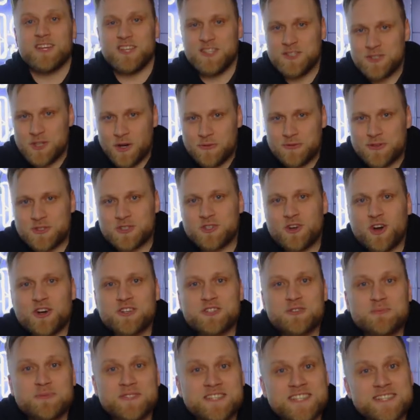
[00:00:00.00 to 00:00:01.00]
I hope that
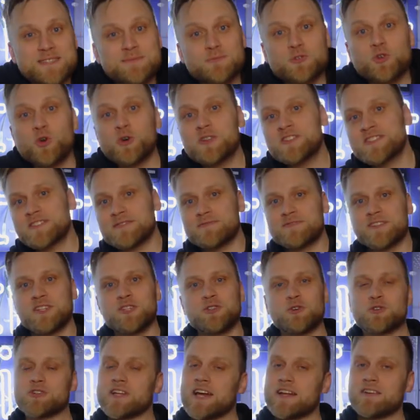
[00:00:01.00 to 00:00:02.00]
I could answer your
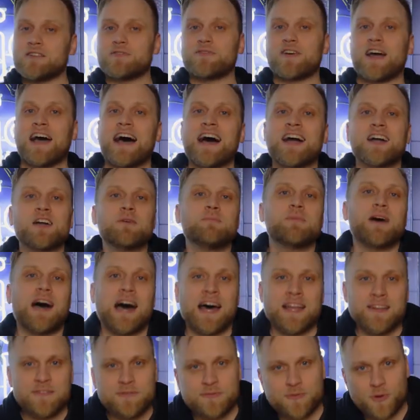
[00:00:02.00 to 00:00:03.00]
questions with this short
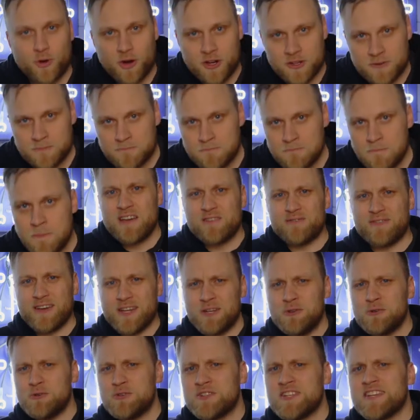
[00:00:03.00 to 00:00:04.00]
video. If you're
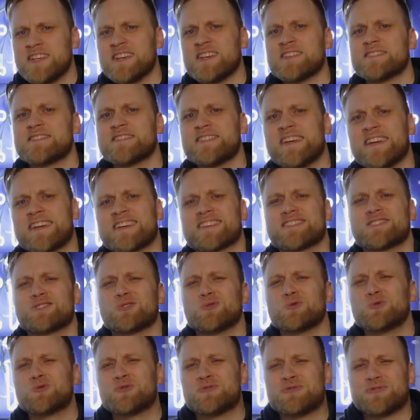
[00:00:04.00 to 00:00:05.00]
now thinking to
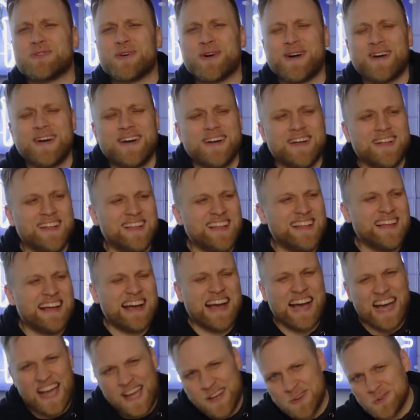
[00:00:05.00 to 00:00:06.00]
yourself,
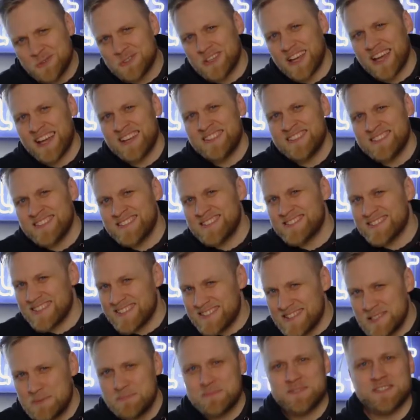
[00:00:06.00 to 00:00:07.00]
ouch, July
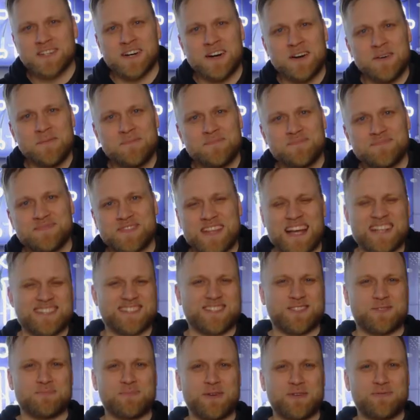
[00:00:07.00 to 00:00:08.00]
31st is much too
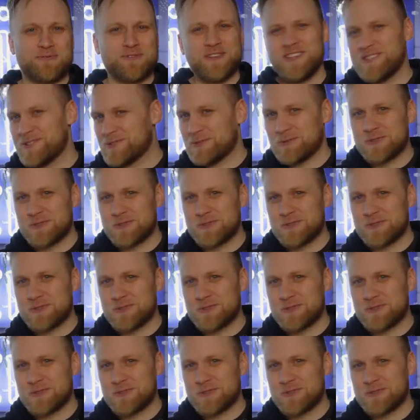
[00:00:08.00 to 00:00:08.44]
close and much